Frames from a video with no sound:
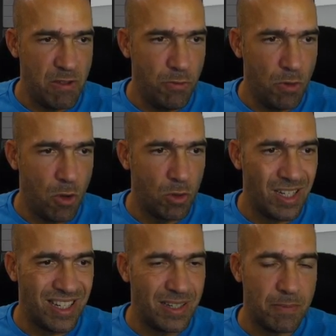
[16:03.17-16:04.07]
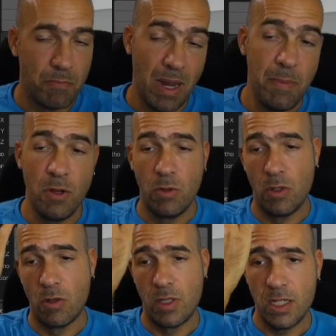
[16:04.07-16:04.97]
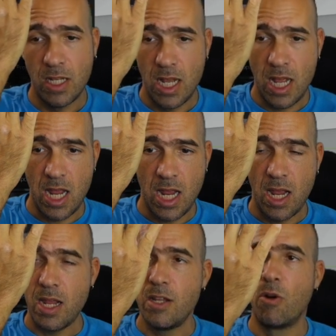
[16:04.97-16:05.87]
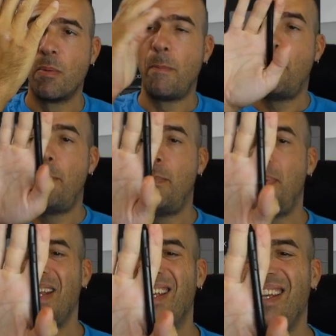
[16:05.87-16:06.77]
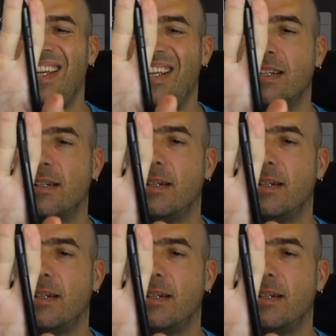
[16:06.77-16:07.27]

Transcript: if you notice, maybe you will notice, your pinky